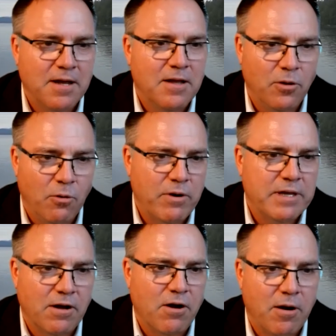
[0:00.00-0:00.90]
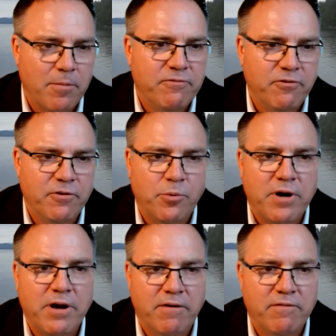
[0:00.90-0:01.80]
lowering the carbon
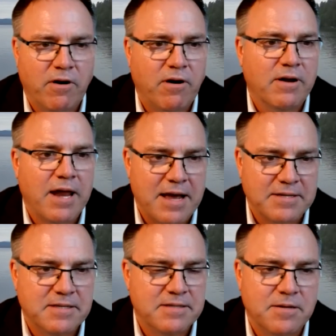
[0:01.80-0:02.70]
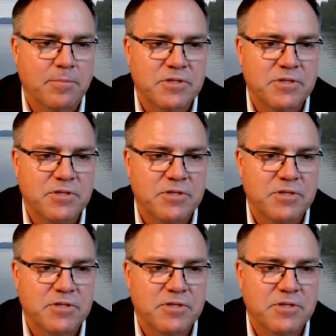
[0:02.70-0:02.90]
footprint of our gas system.